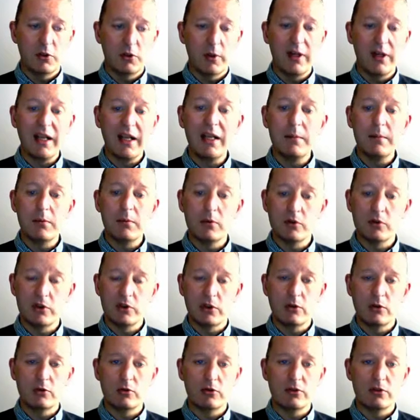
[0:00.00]
to enable
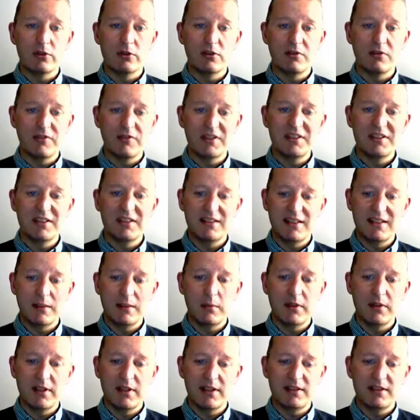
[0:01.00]
children to visit
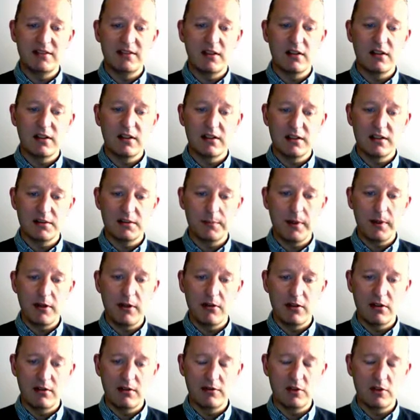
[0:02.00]
it when they're studying this
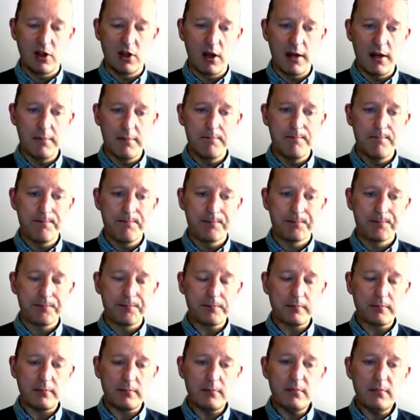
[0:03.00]
period of time,
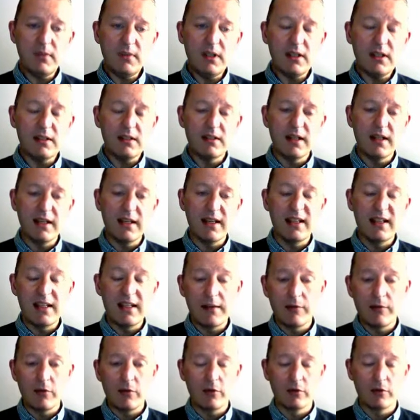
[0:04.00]
the
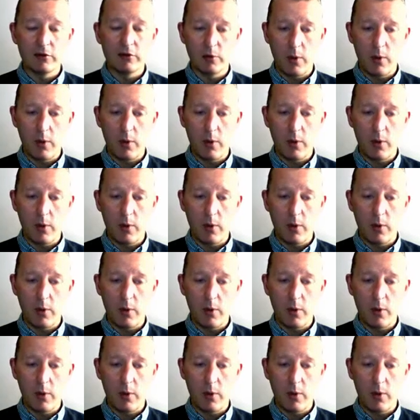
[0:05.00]
11th